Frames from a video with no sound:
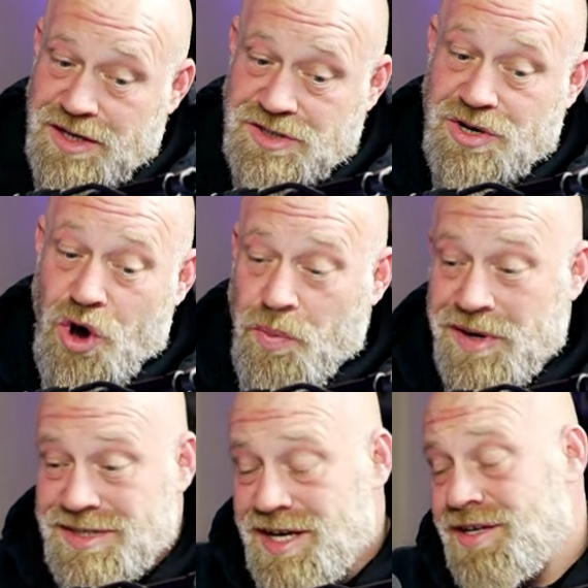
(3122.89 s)
is a
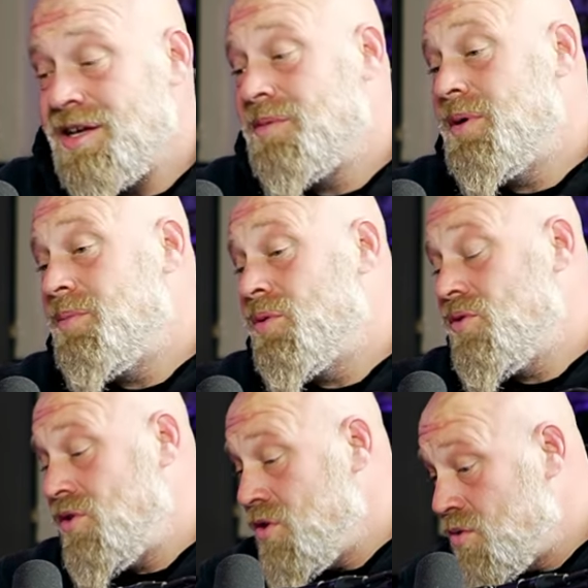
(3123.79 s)
coping technique people
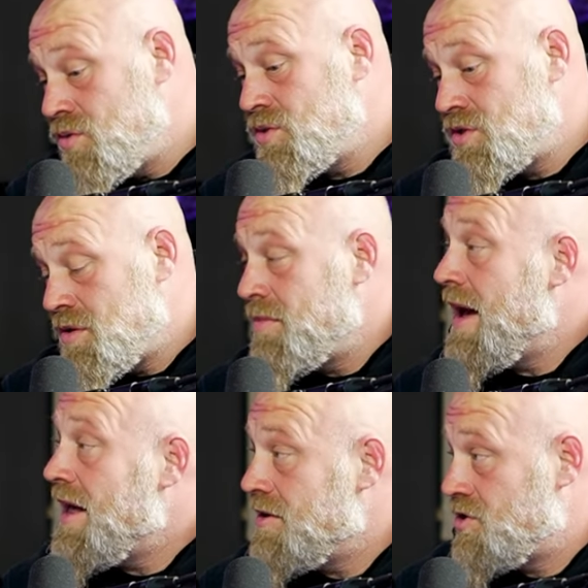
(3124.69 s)
use to
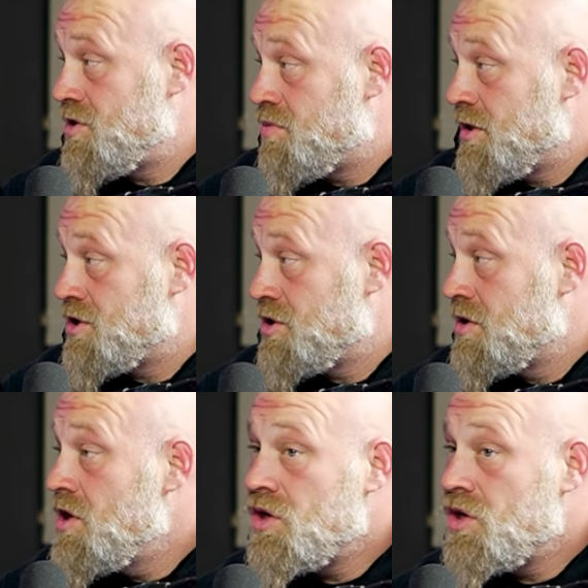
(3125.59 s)
manage depression. Right.